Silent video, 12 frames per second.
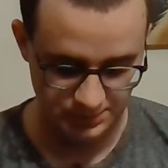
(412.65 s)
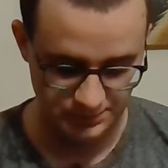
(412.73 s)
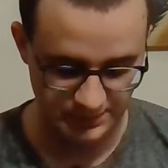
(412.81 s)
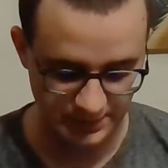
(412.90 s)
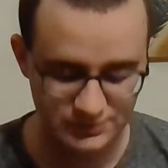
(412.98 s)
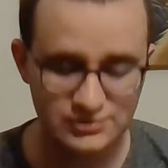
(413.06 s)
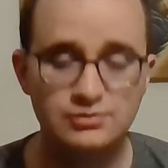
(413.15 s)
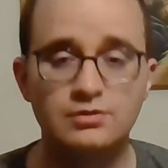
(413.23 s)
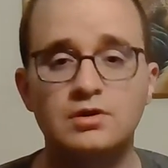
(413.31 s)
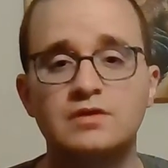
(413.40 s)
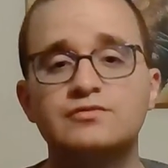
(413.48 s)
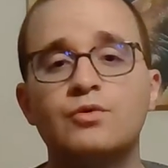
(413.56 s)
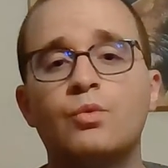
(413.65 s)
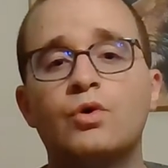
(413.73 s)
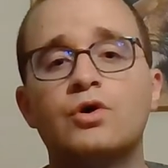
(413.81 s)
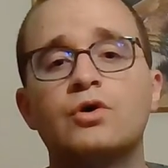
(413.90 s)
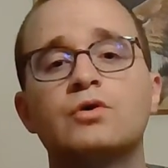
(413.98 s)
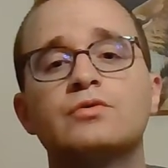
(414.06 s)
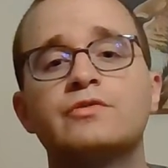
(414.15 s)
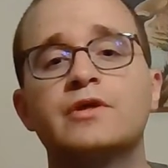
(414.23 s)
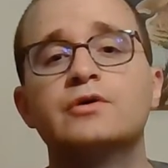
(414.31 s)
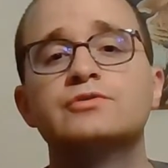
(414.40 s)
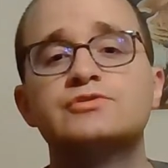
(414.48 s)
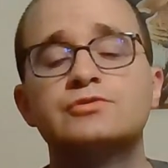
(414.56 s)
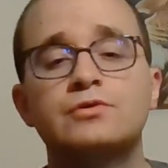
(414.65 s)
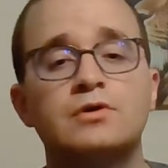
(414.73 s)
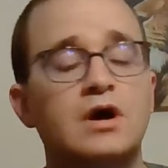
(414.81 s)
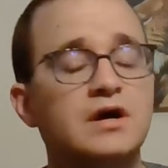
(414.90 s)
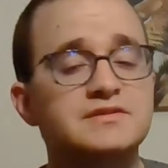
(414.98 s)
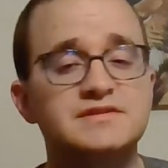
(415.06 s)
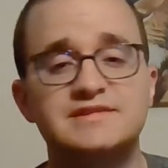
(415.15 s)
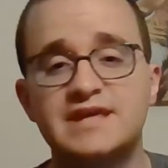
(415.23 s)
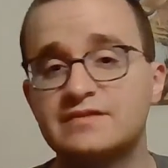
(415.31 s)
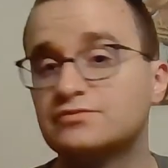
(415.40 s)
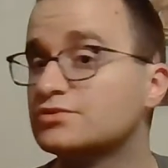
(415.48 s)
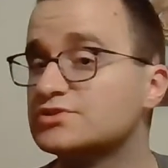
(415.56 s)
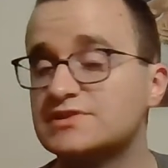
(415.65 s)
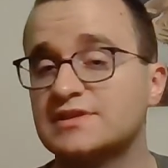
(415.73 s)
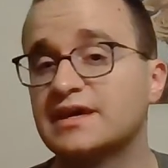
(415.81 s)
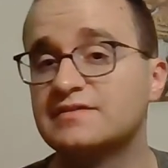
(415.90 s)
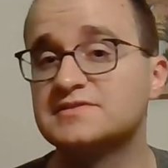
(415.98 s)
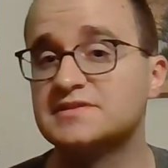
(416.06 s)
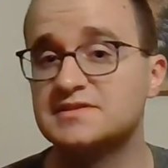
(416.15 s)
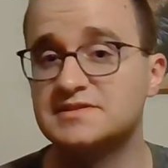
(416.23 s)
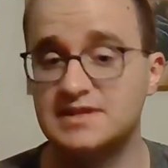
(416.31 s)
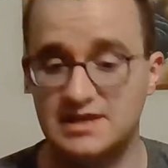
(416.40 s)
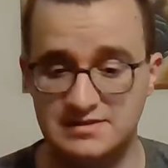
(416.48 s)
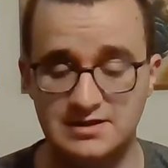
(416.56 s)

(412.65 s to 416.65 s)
Those who are of the world, those who are unsaved, are slaves to sin.